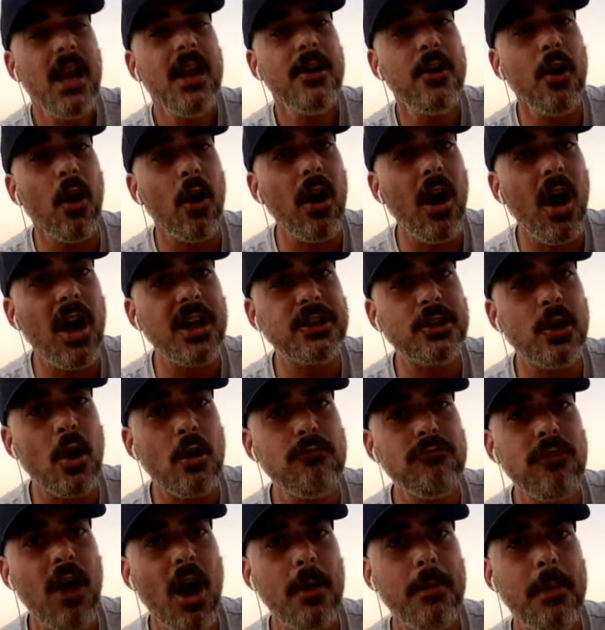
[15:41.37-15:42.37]
Not like
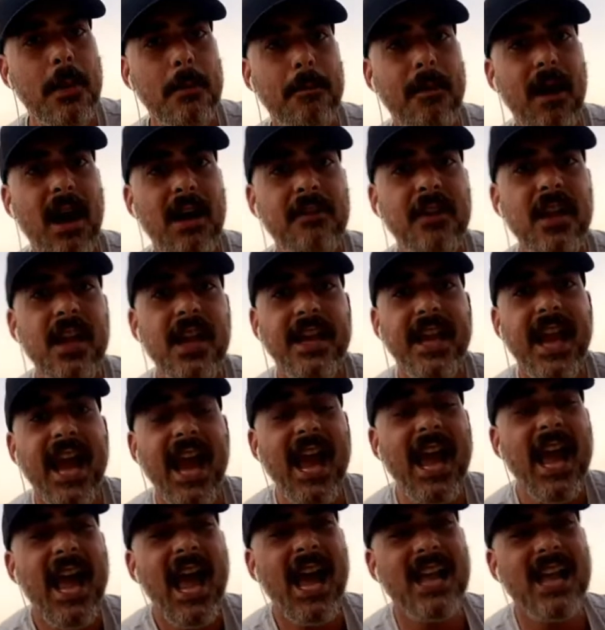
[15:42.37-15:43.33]
Don Robin, bruv, yeah?